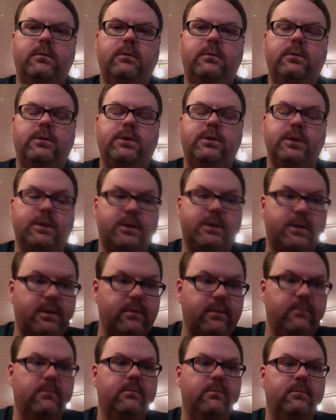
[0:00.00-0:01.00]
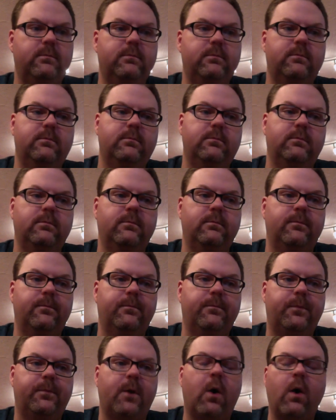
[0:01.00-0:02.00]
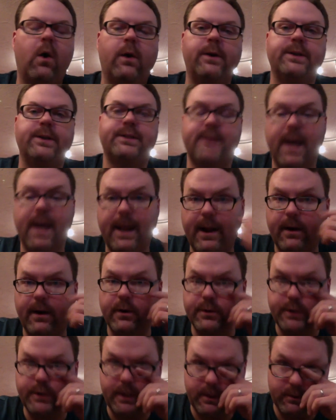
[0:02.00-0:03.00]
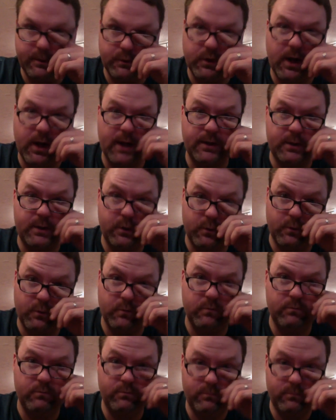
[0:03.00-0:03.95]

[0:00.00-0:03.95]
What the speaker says: Just harness that energy and try to,